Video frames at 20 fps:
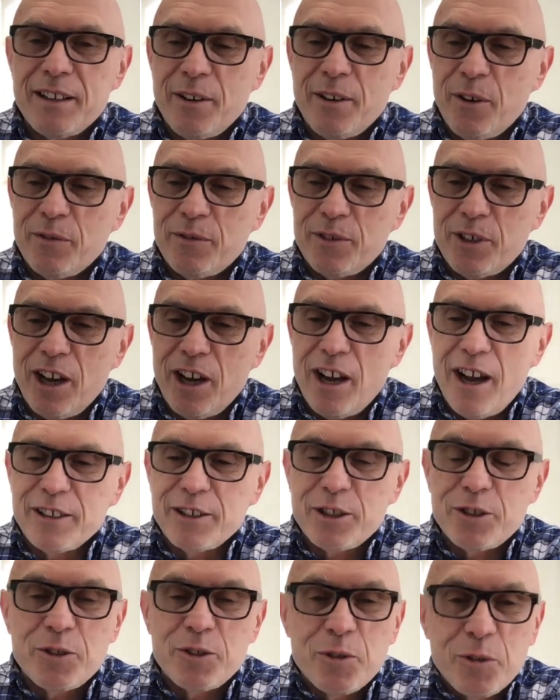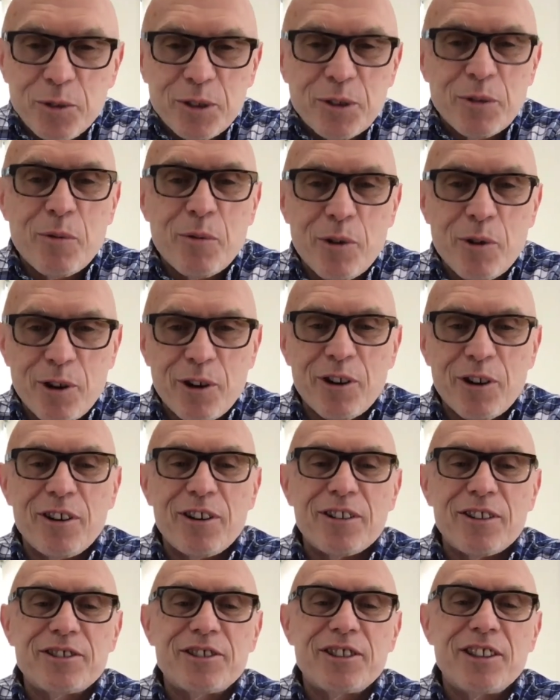of God to the
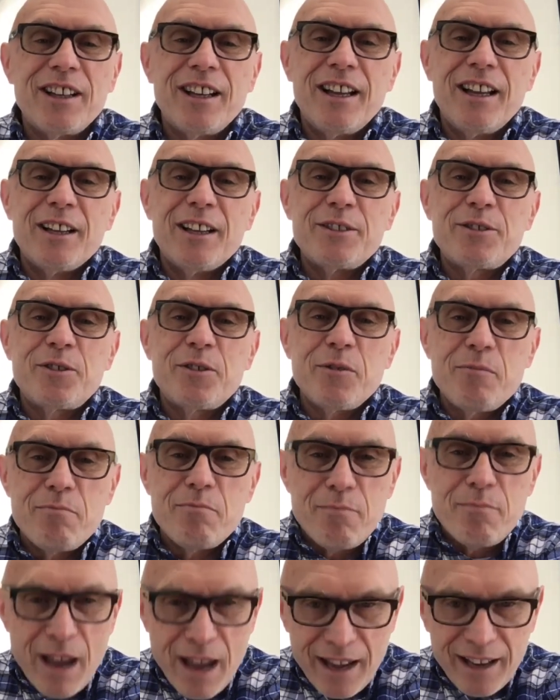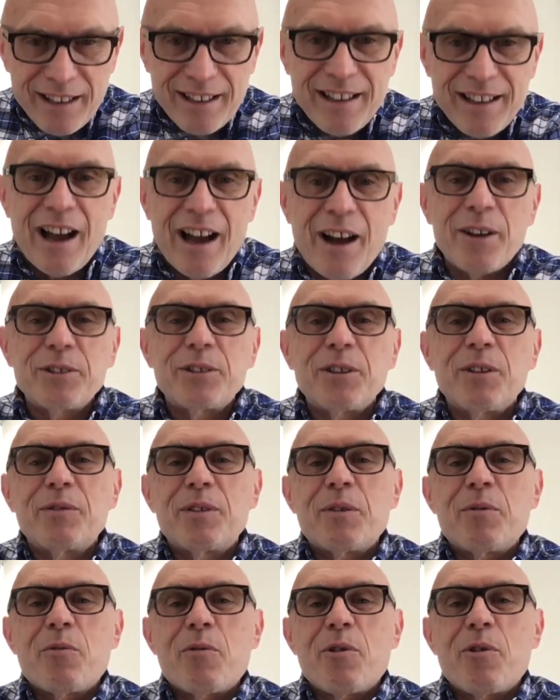world, to make out of
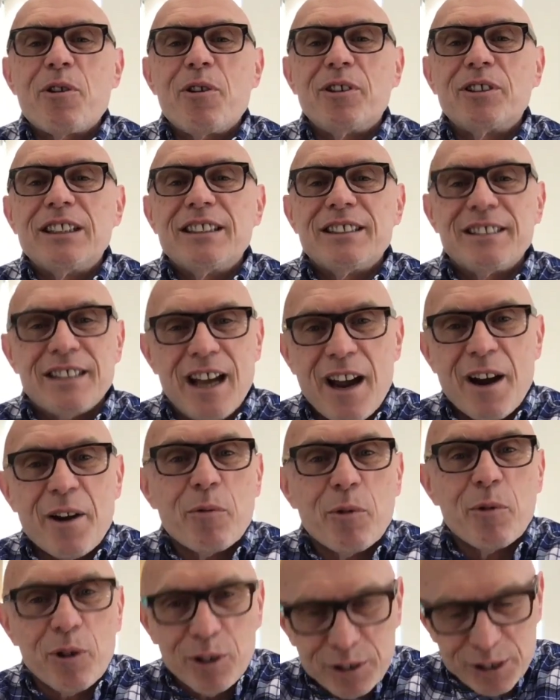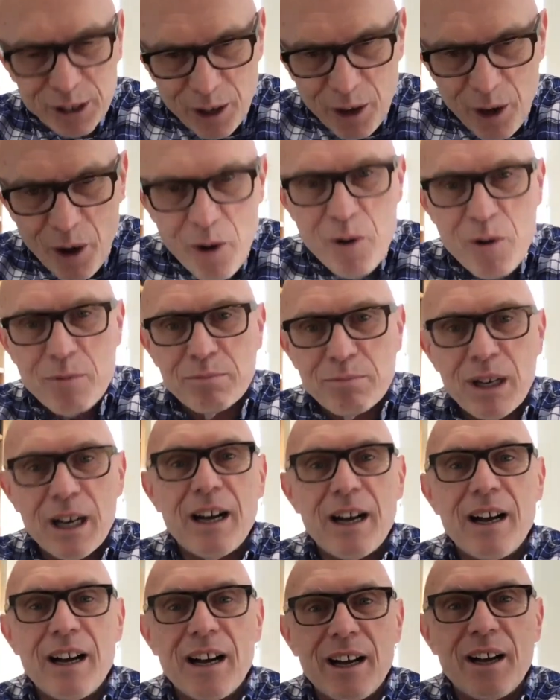the world, entire world, home
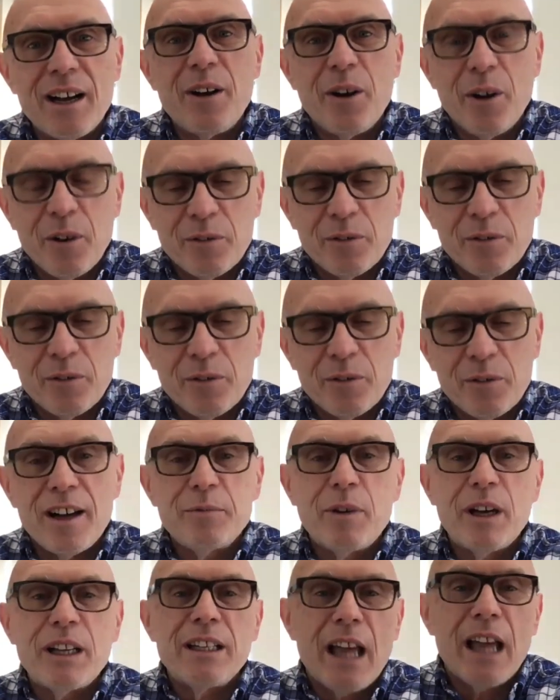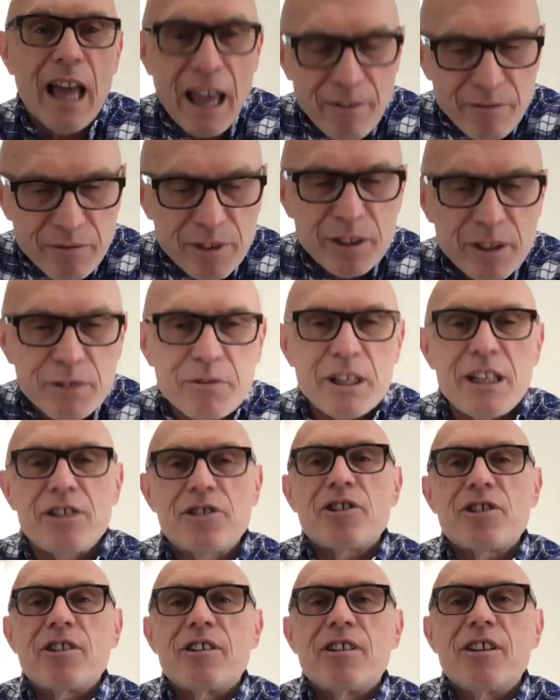of God, when every
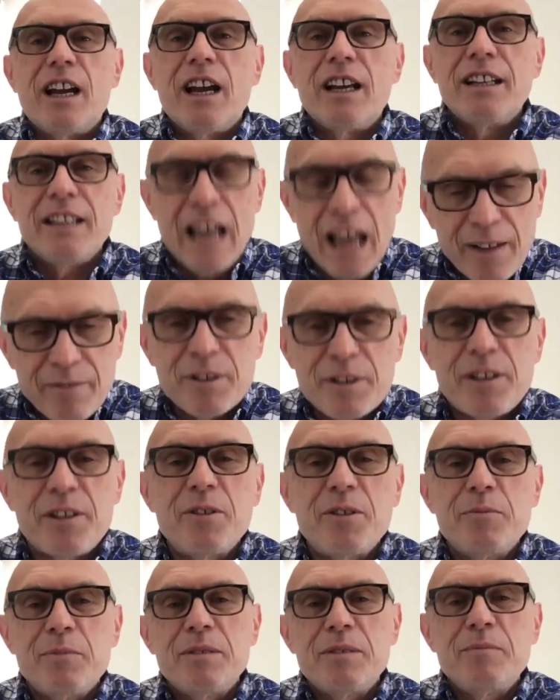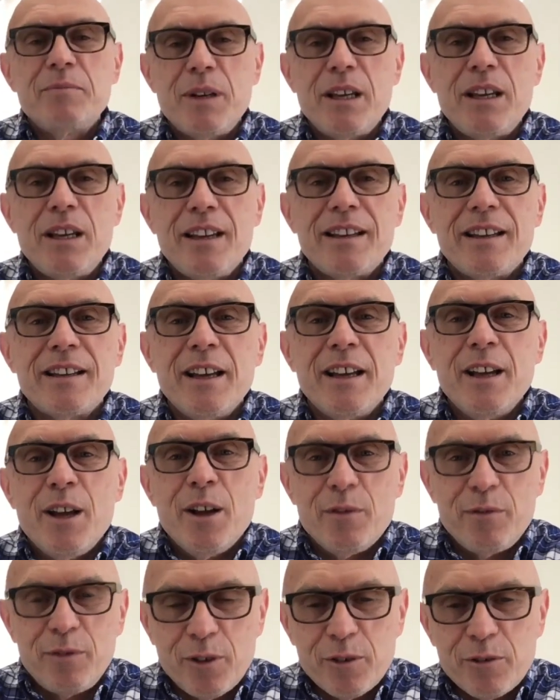creature and every human being
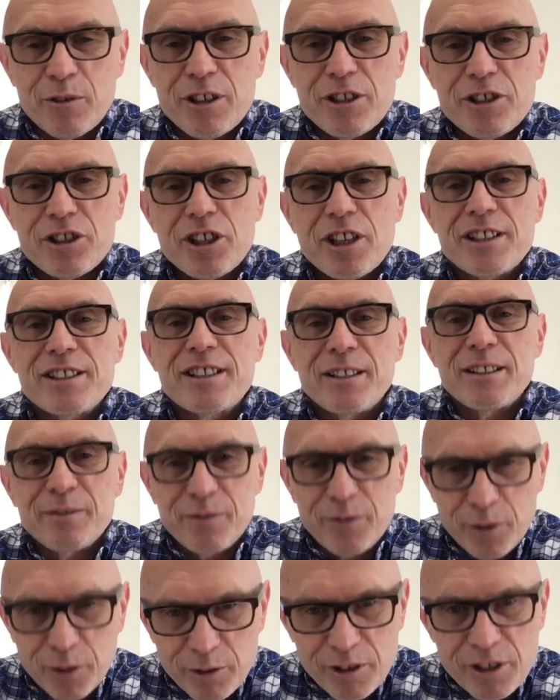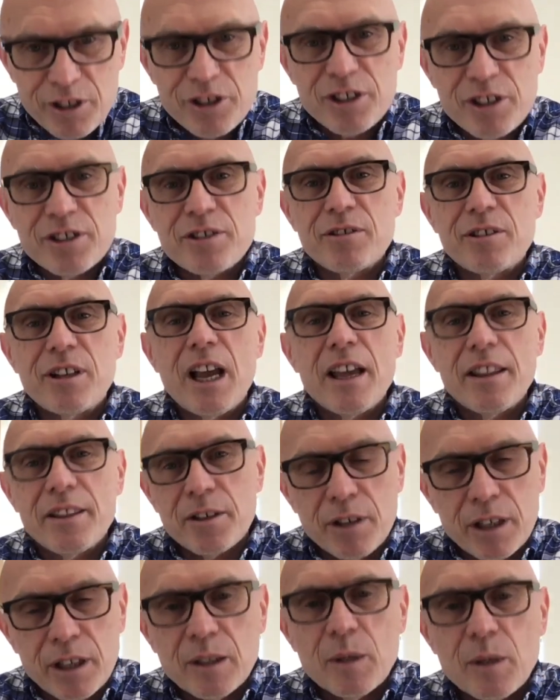flourishes and flourishes
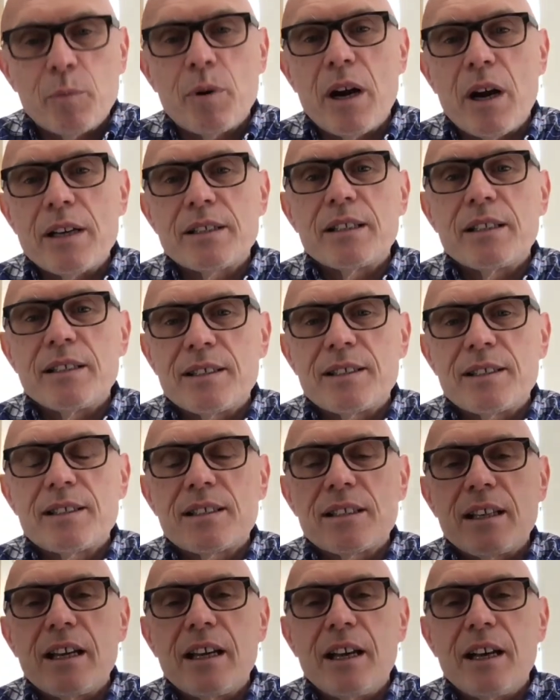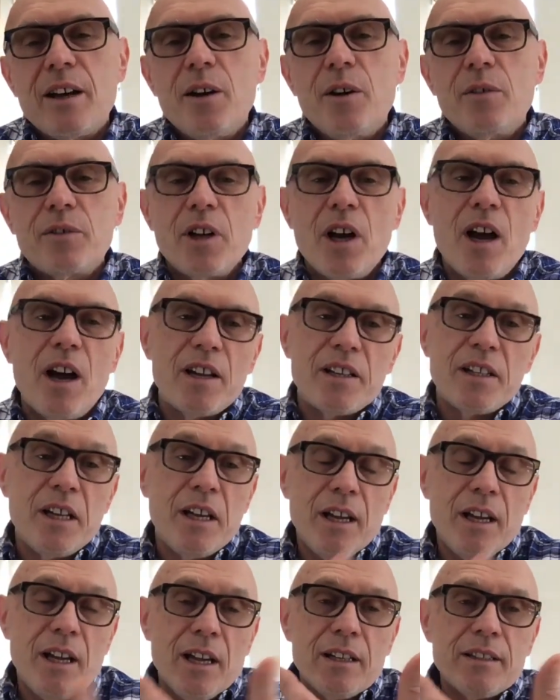together in the presence of God.
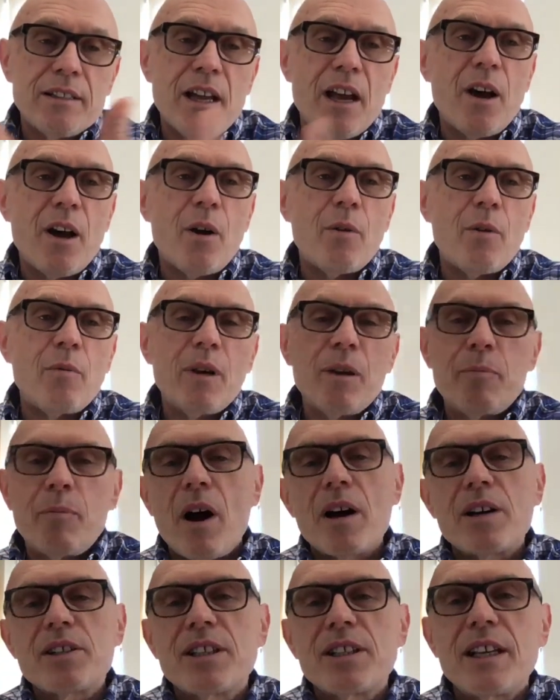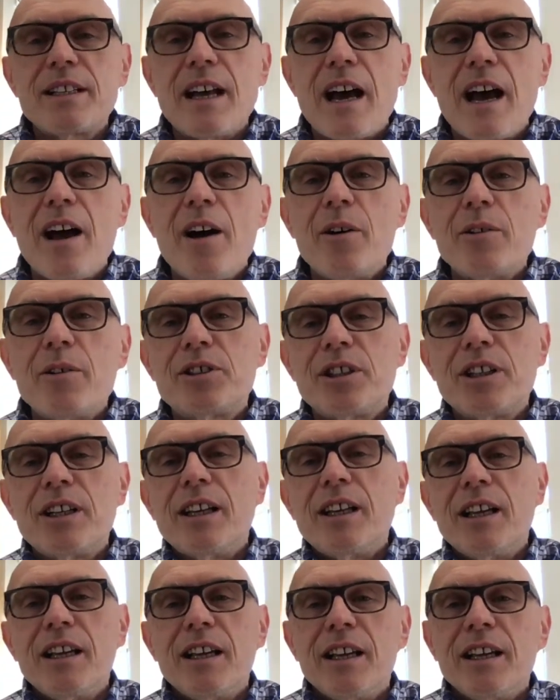Now, we parse that out
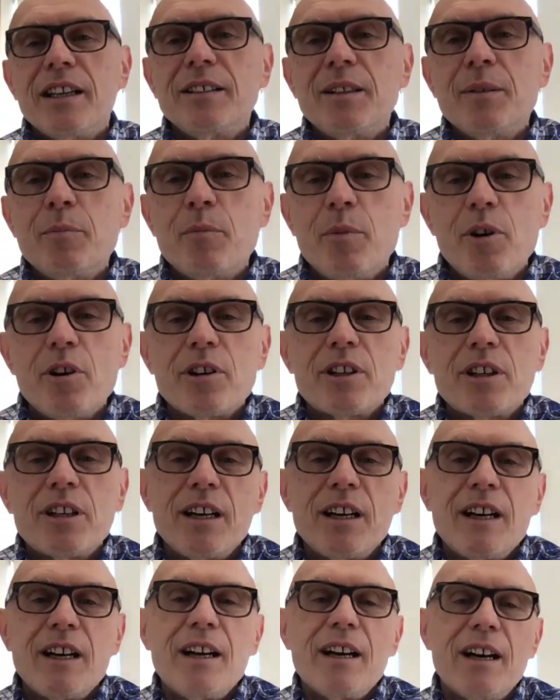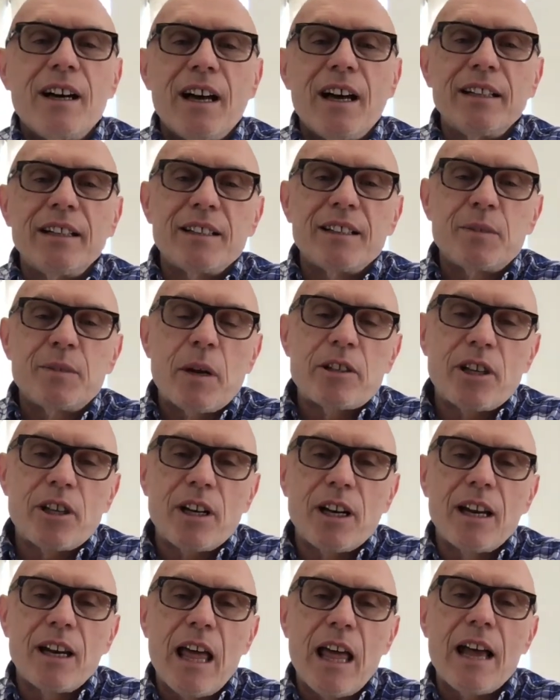in the book, and
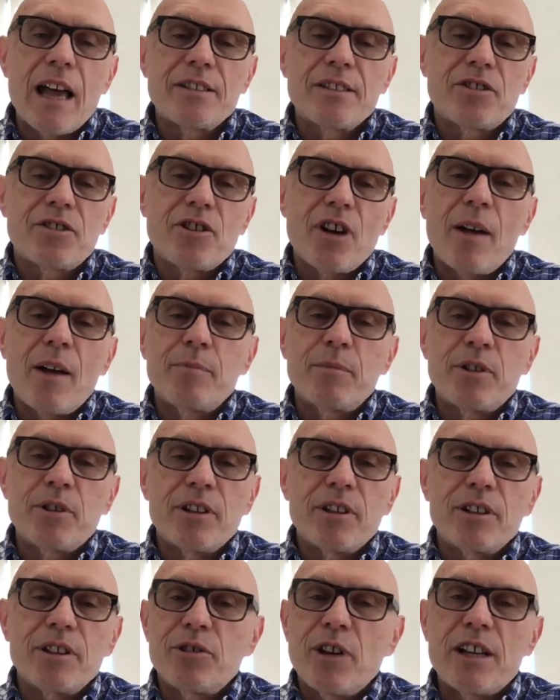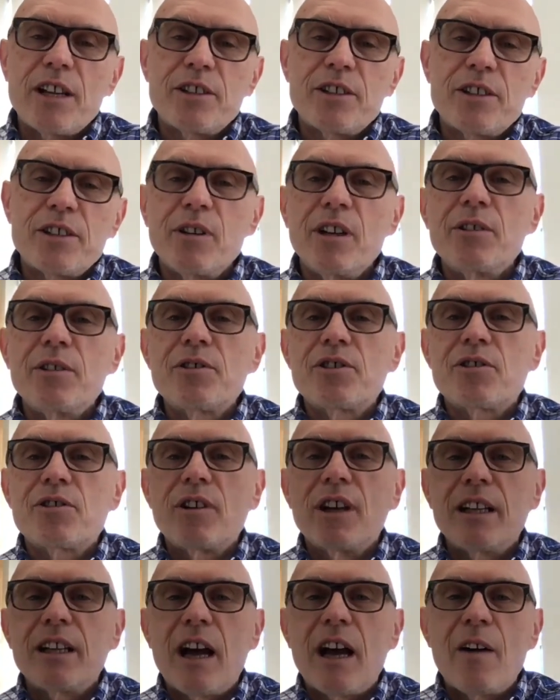especially last chapter, it tries to
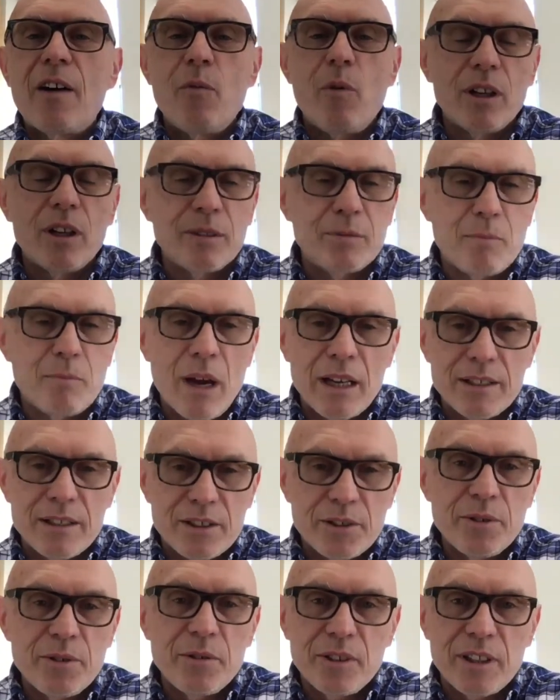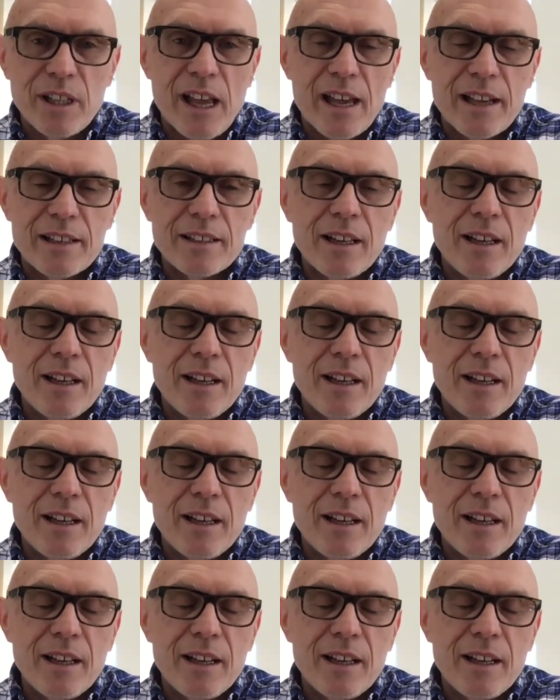illustrate how one might do that